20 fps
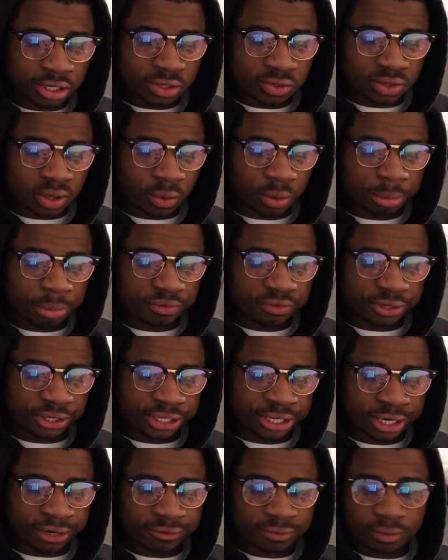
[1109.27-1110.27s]
So I would be very
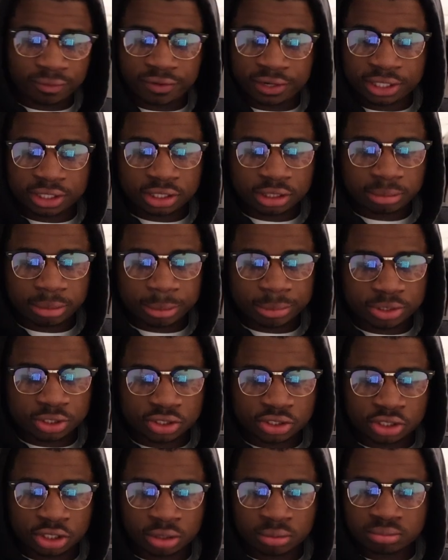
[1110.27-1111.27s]
careful. If anything, maybe
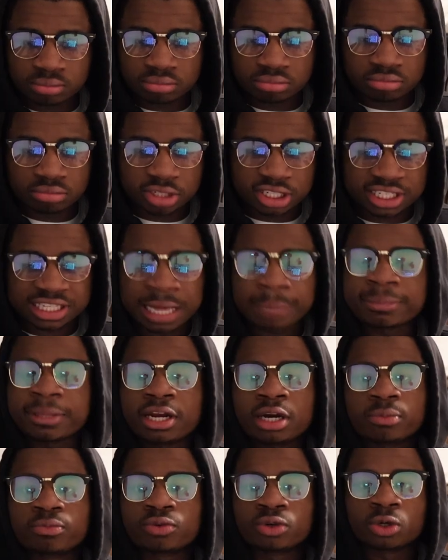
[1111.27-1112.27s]
just, snap
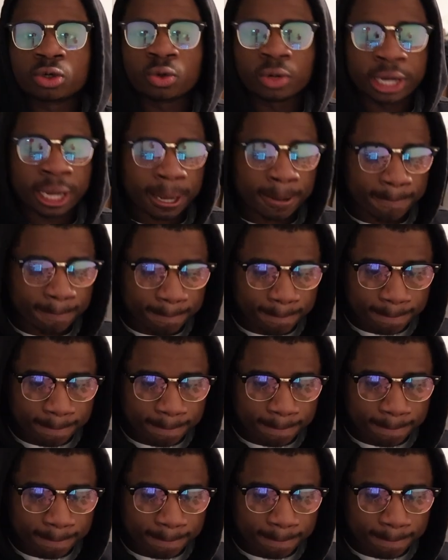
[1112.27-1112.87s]
that up real quick.